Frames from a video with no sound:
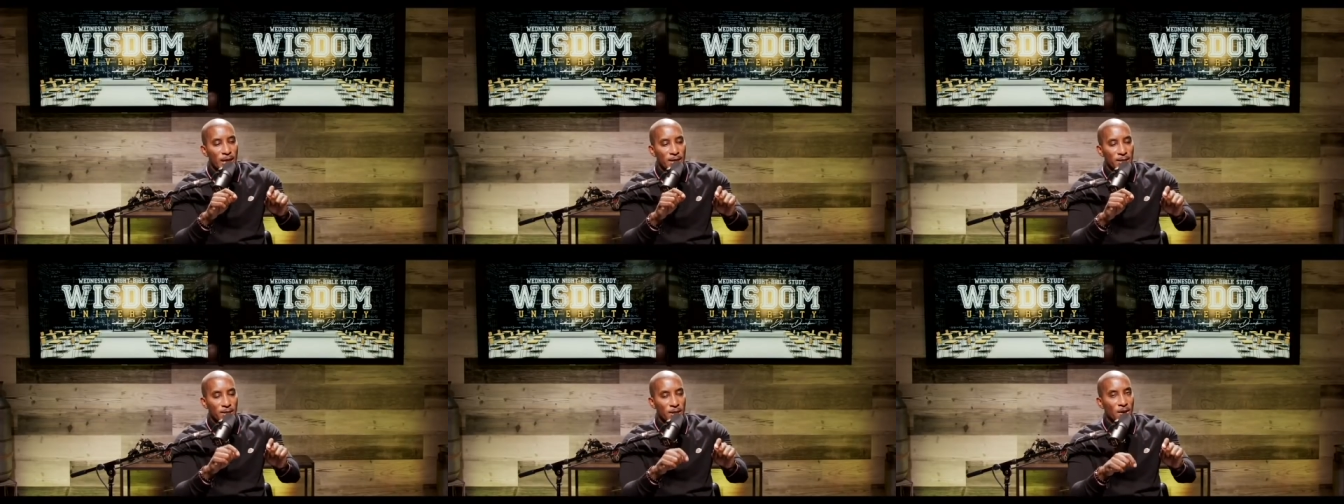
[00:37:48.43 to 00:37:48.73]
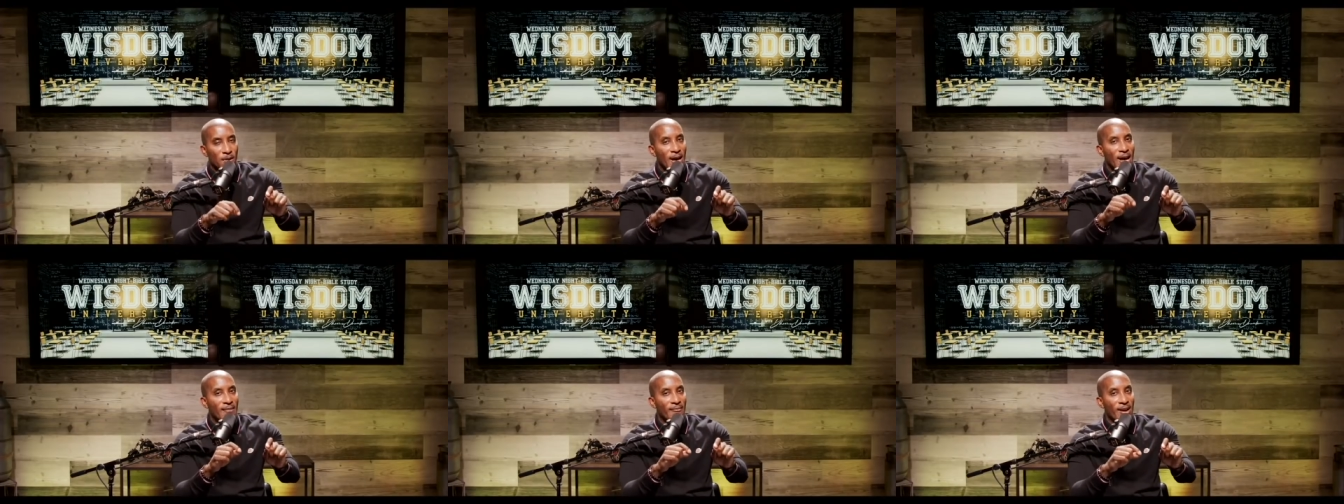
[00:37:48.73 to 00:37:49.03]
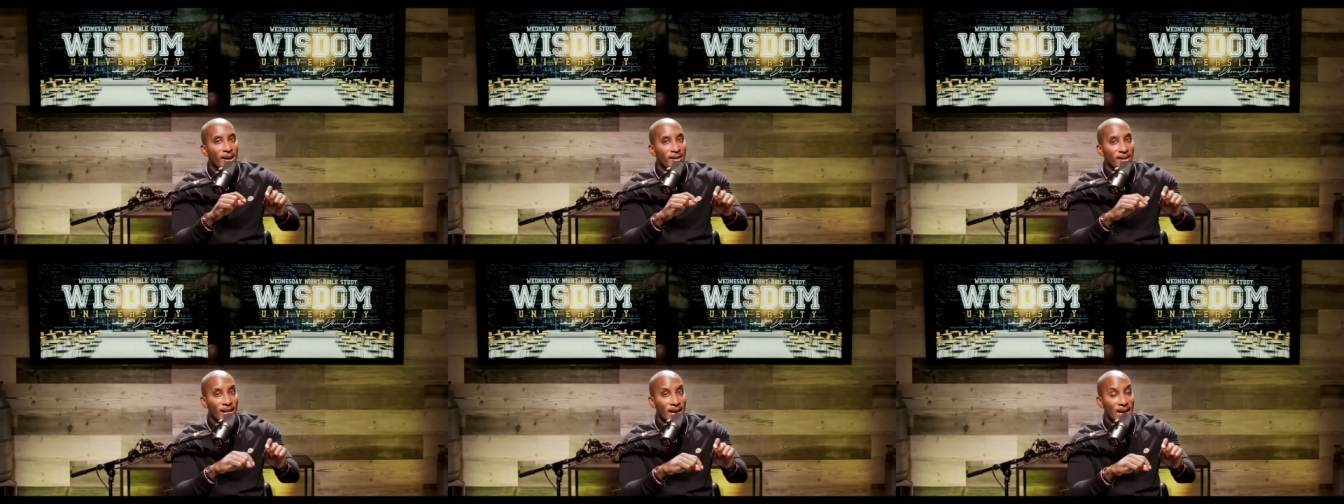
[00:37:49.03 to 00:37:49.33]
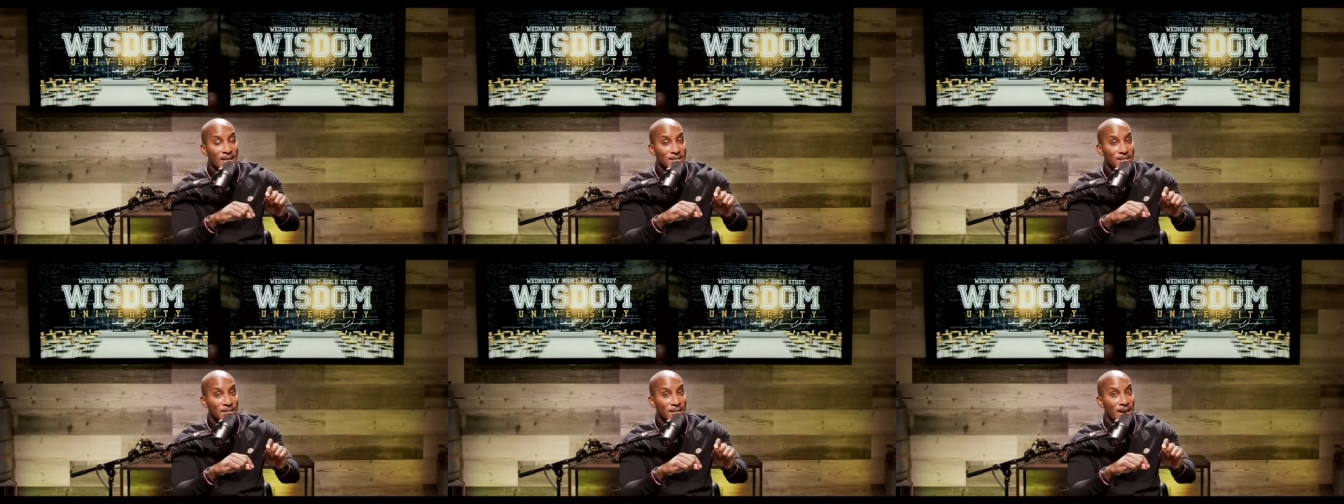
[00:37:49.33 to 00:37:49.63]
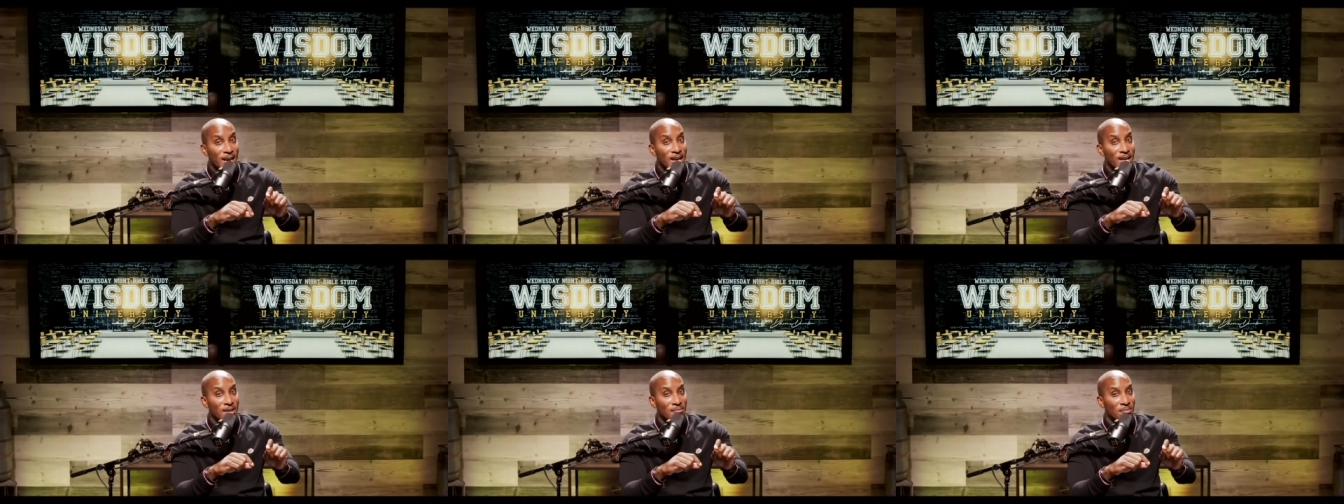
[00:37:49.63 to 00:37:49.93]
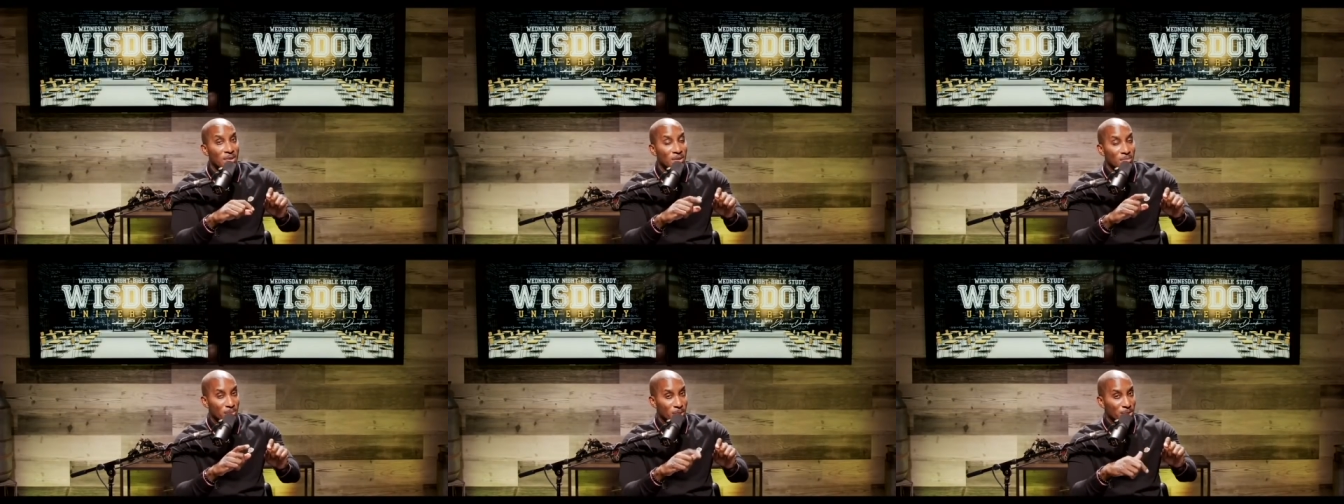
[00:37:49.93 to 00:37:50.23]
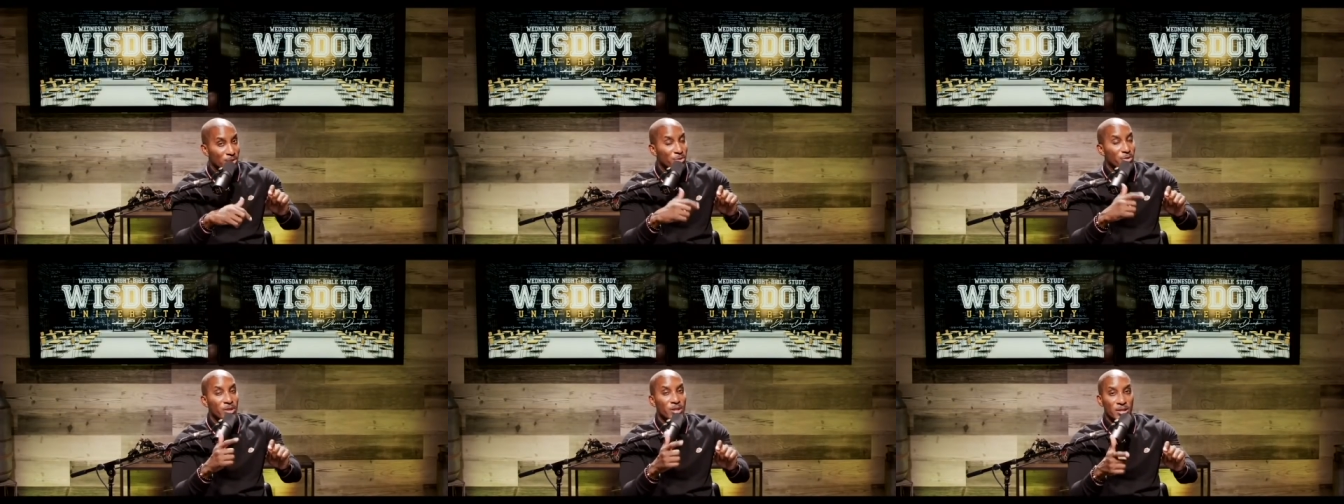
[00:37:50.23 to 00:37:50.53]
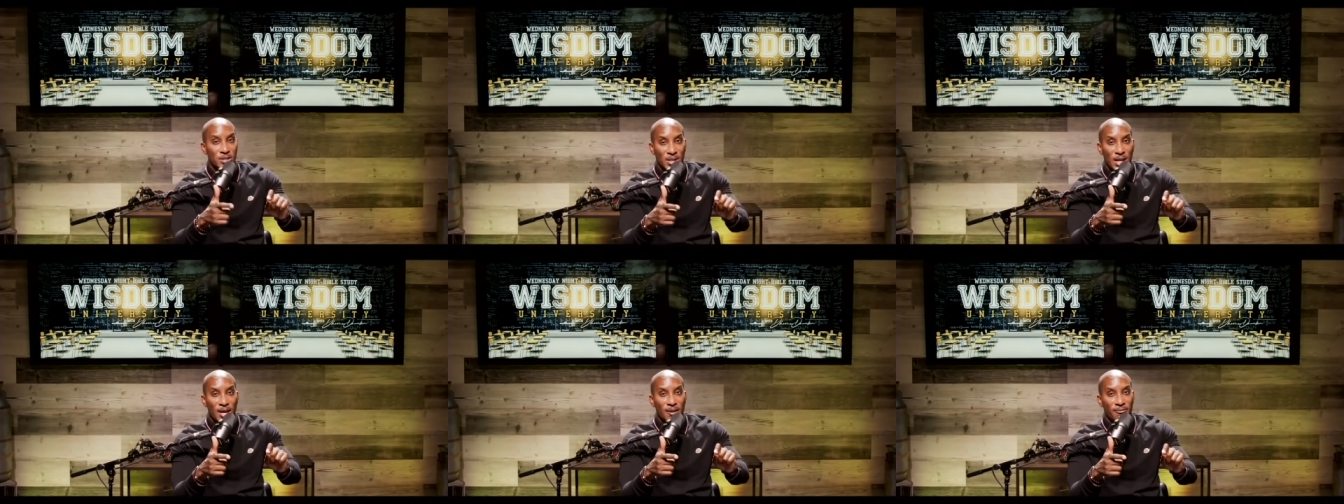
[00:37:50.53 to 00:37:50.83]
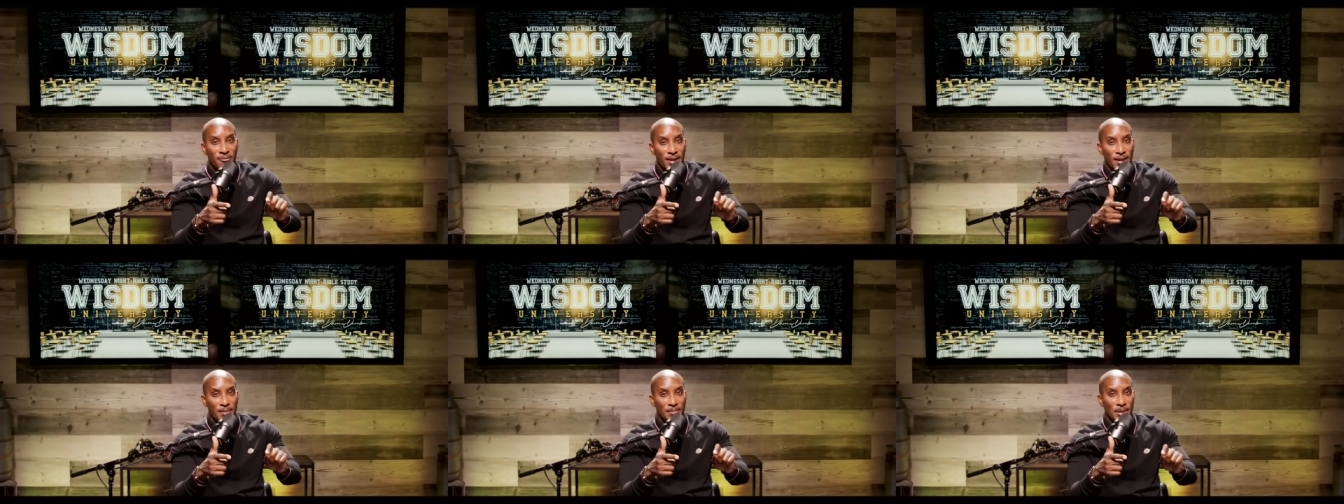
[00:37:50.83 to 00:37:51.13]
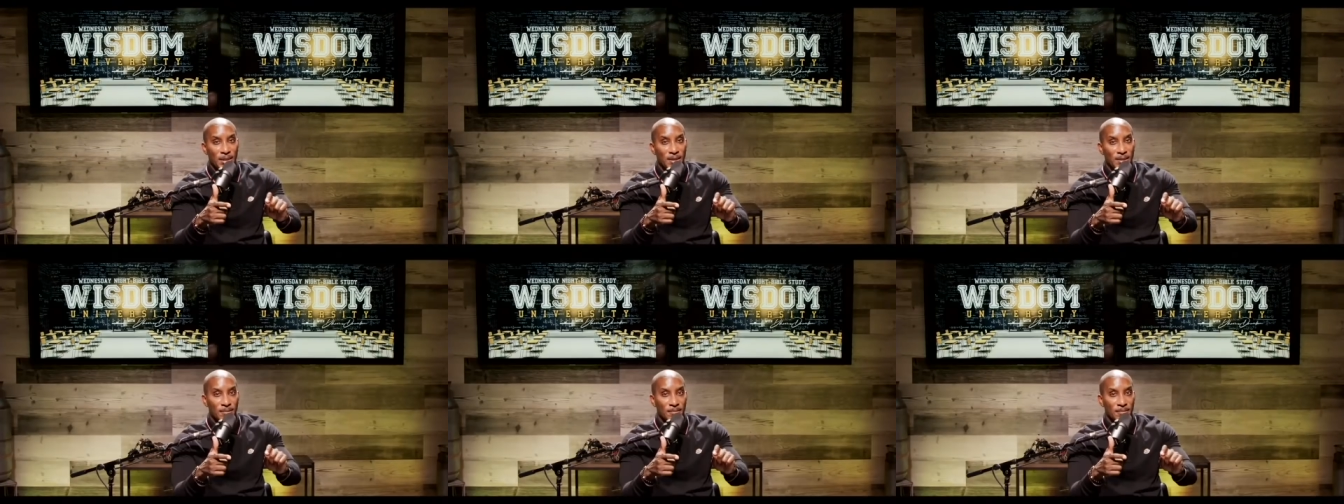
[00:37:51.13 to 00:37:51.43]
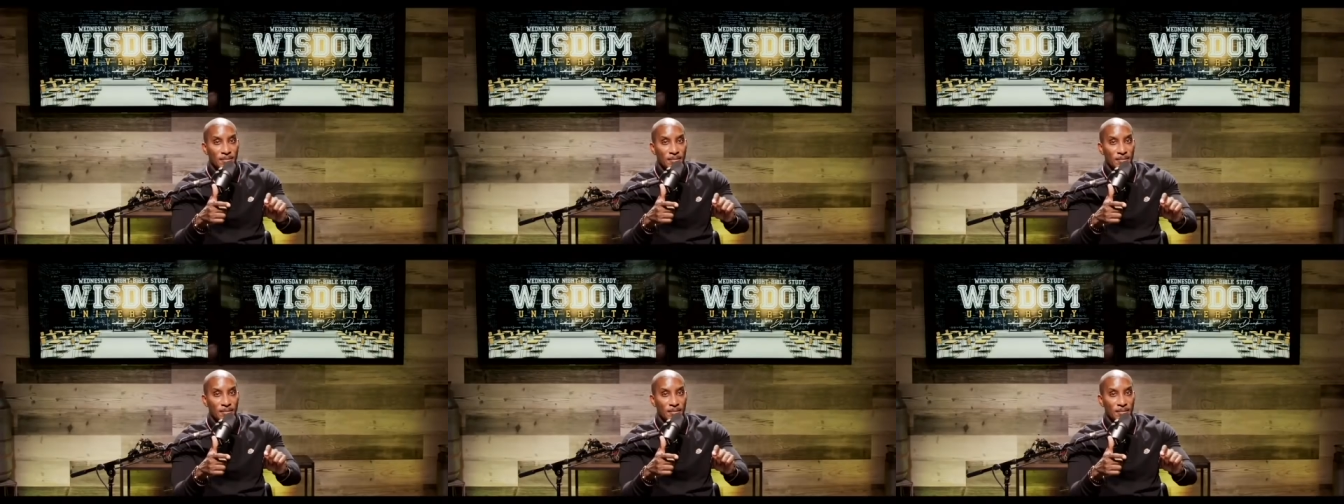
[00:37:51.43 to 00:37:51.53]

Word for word: that don't have our last name but treat us like family.